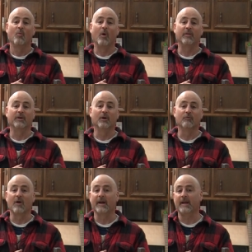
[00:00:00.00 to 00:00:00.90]
Whether you're
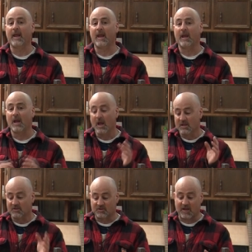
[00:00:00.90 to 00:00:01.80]
running a
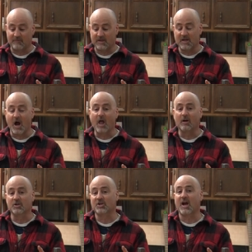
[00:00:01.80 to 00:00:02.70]

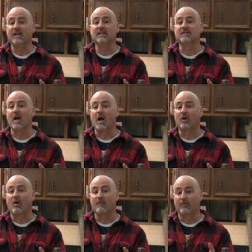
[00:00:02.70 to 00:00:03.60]
$70 Chinese
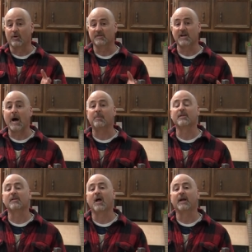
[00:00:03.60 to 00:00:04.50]
knockoff or a
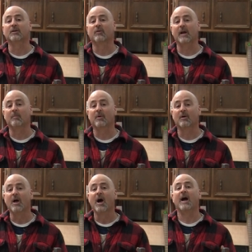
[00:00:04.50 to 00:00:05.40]
top-of-the-line
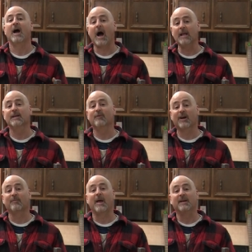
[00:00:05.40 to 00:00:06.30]
Granberg, I highly
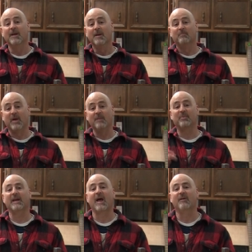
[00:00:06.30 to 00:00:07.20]
recommend
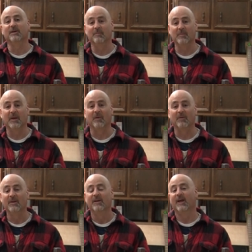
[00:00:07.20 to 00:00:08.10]
pimping out your
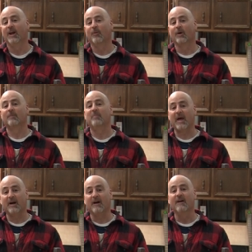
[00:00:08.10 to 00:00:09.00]
mill. It'll work
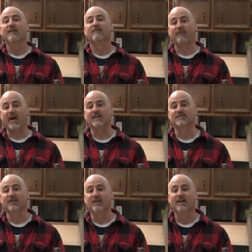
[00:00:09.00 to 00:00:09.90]
better,
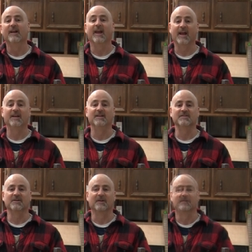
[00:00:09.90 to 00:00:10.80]
faster, and
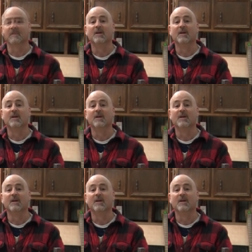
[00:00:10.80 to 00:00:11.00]
easier.